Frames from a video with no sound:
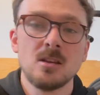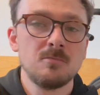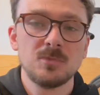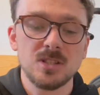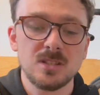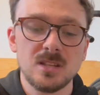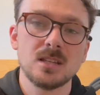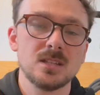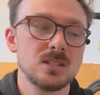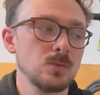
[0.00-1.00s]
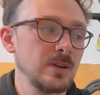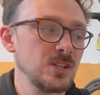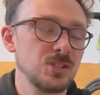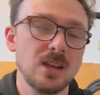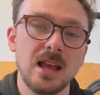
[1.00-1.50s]
just as
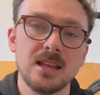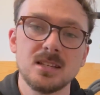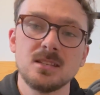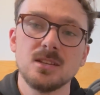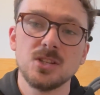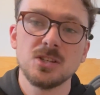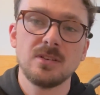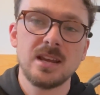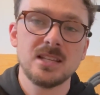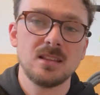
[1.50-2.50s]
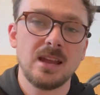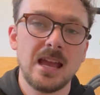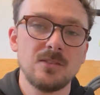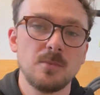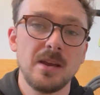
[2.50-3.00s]
swish as the Durays that I
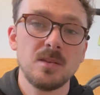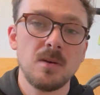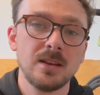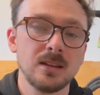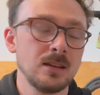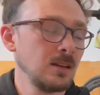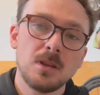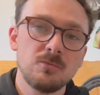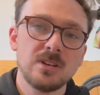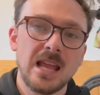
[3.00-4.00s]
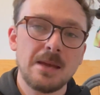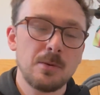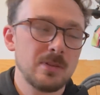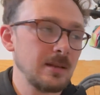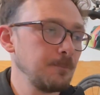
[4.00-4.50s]
have on my other bike. No, I'm really happy
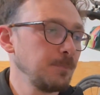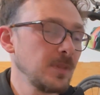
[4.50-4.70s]
with it.